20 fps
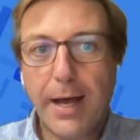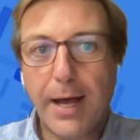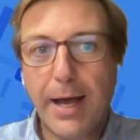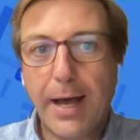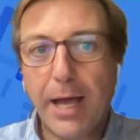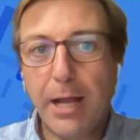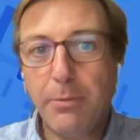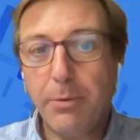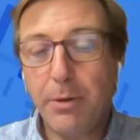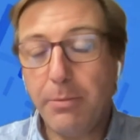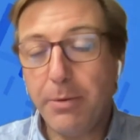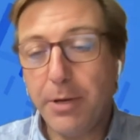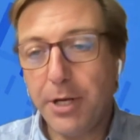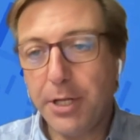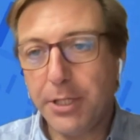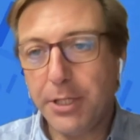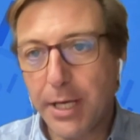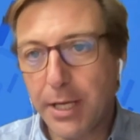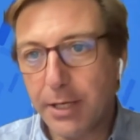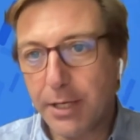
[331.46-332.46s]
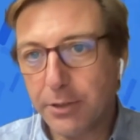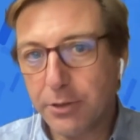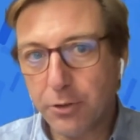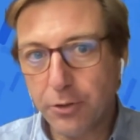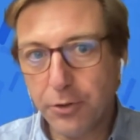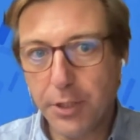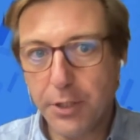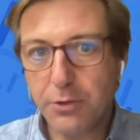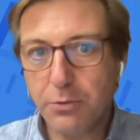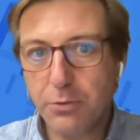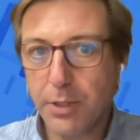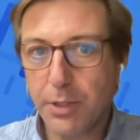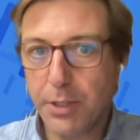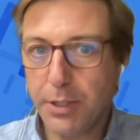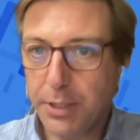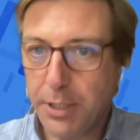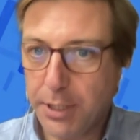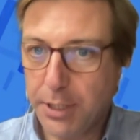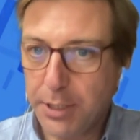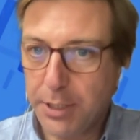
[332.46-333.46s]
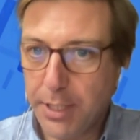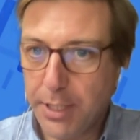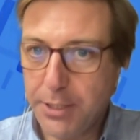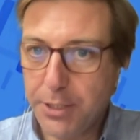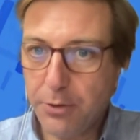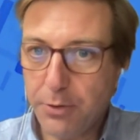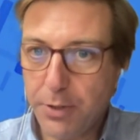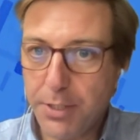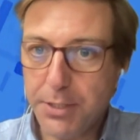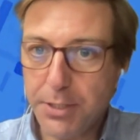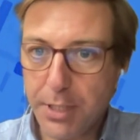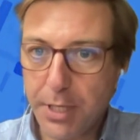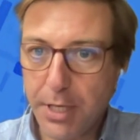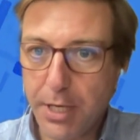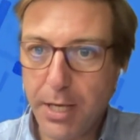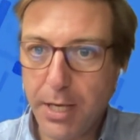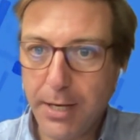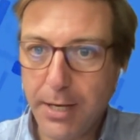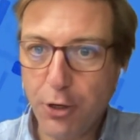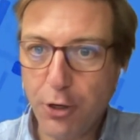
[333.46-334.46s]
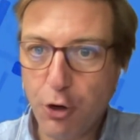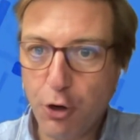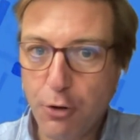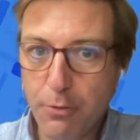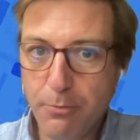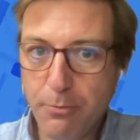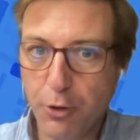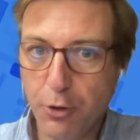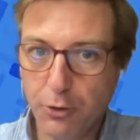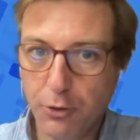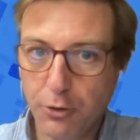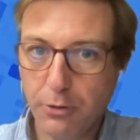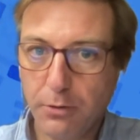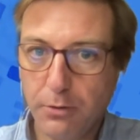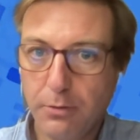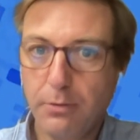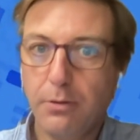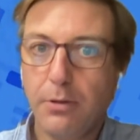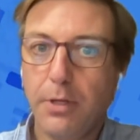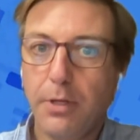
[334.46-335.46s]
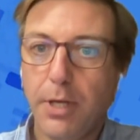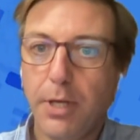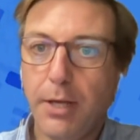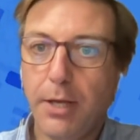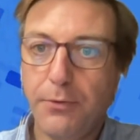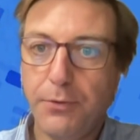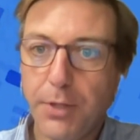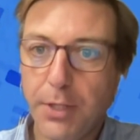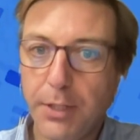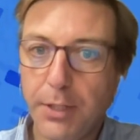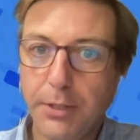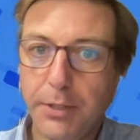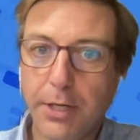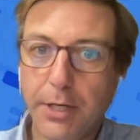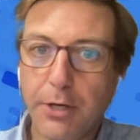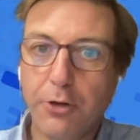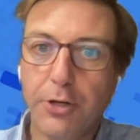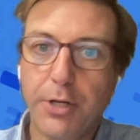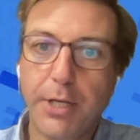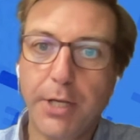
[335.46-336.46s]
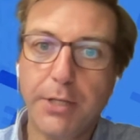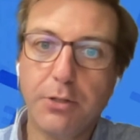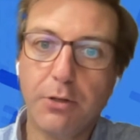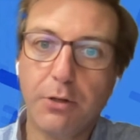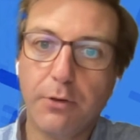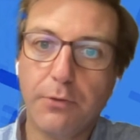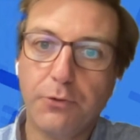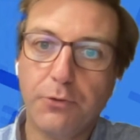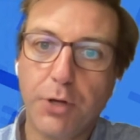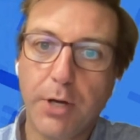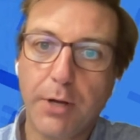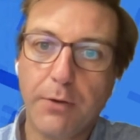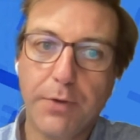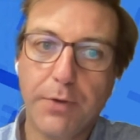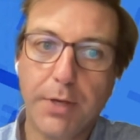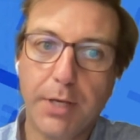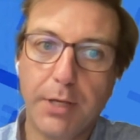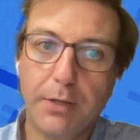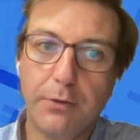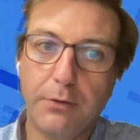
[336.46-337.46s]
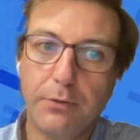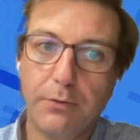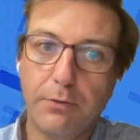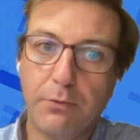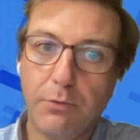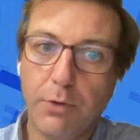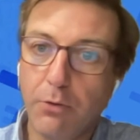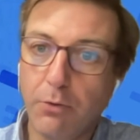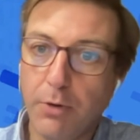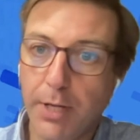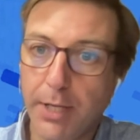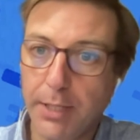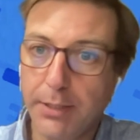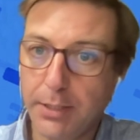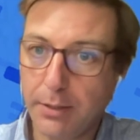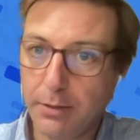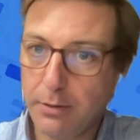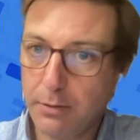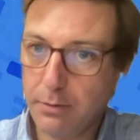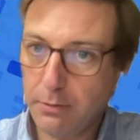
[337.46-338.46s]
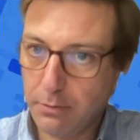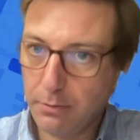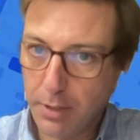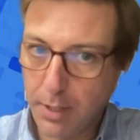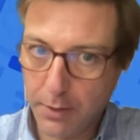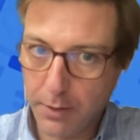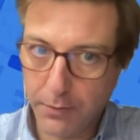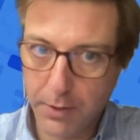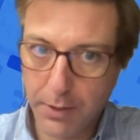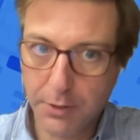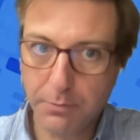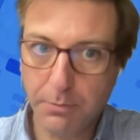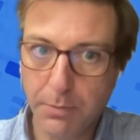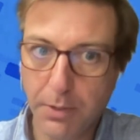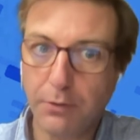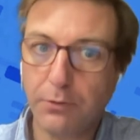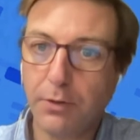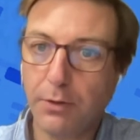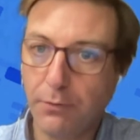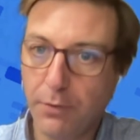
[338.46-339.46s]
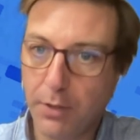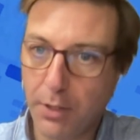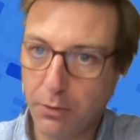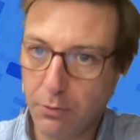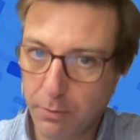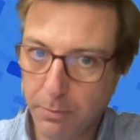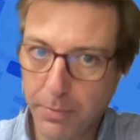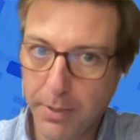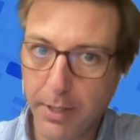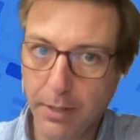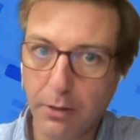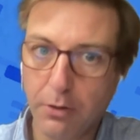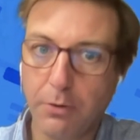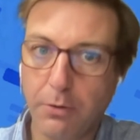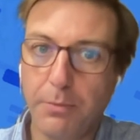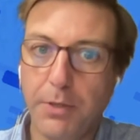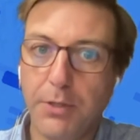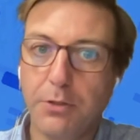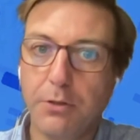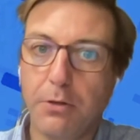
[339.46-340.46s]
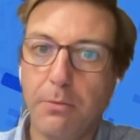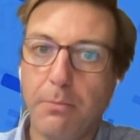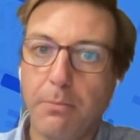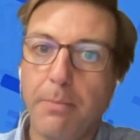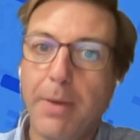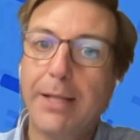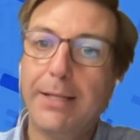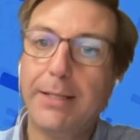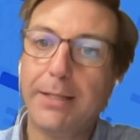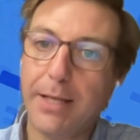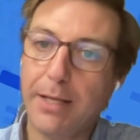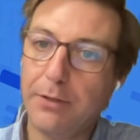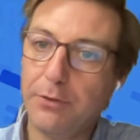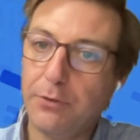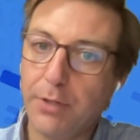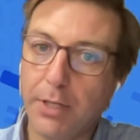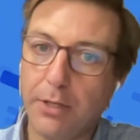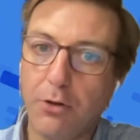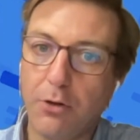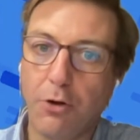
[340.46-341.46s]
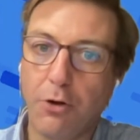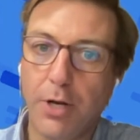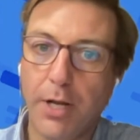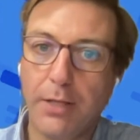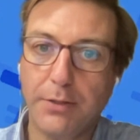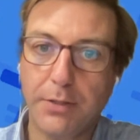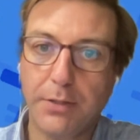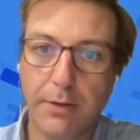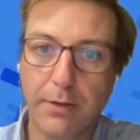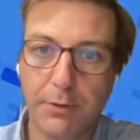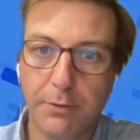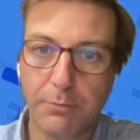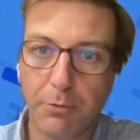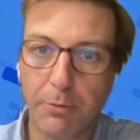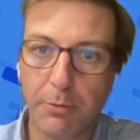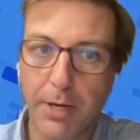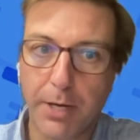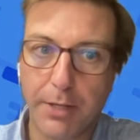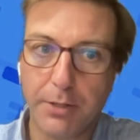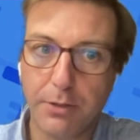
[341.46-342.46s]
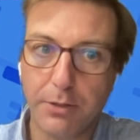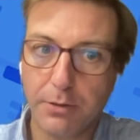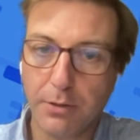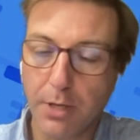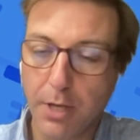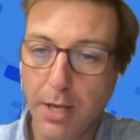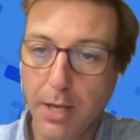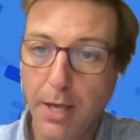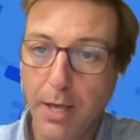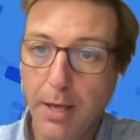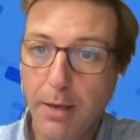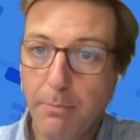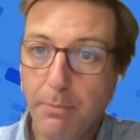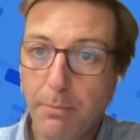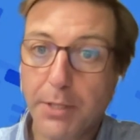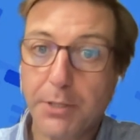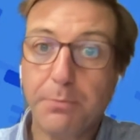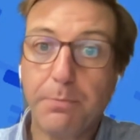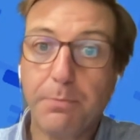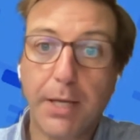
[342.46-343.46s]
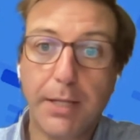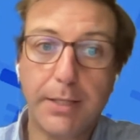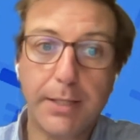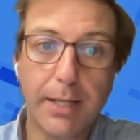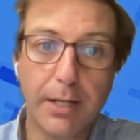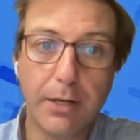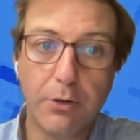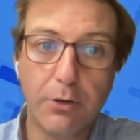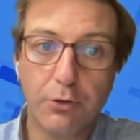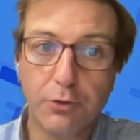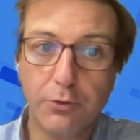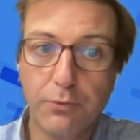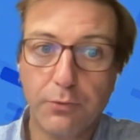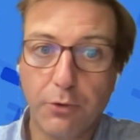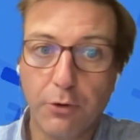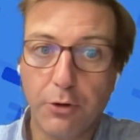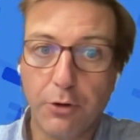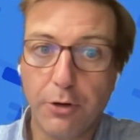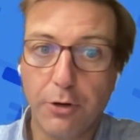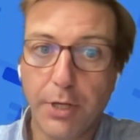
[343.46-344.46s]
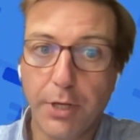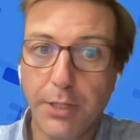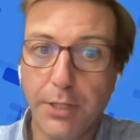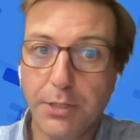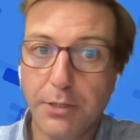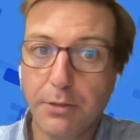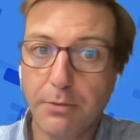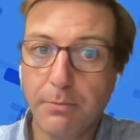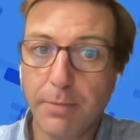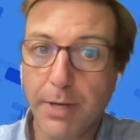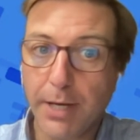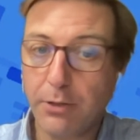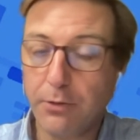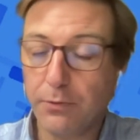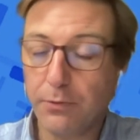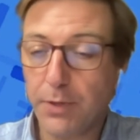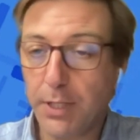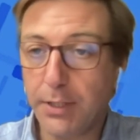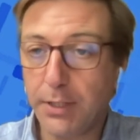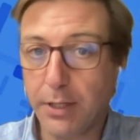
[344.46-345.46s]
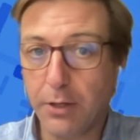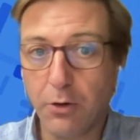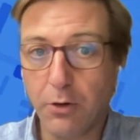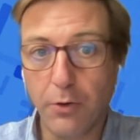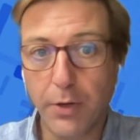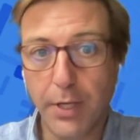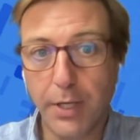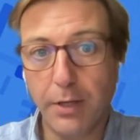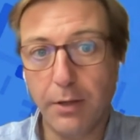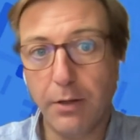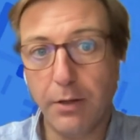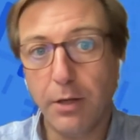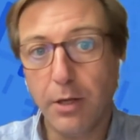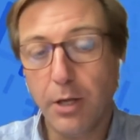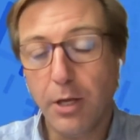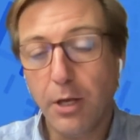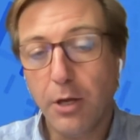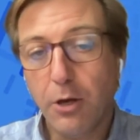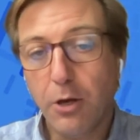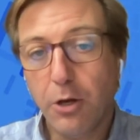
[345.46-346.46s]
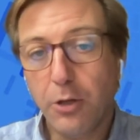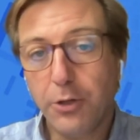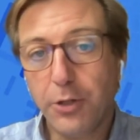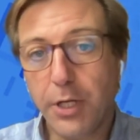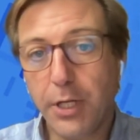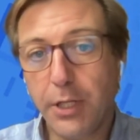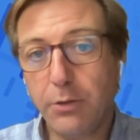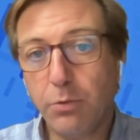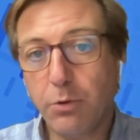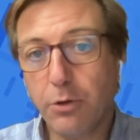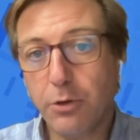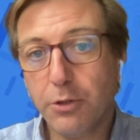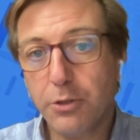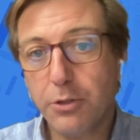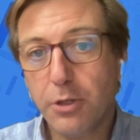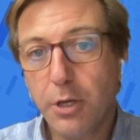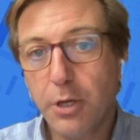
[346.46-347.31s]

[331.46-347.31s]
I'll be very direct on this one. The danger is enormous. If the interconnection of traffic is regulated, and this means if the European Commission mandates that online service providers must pay telcos for each byte of data going on the networks,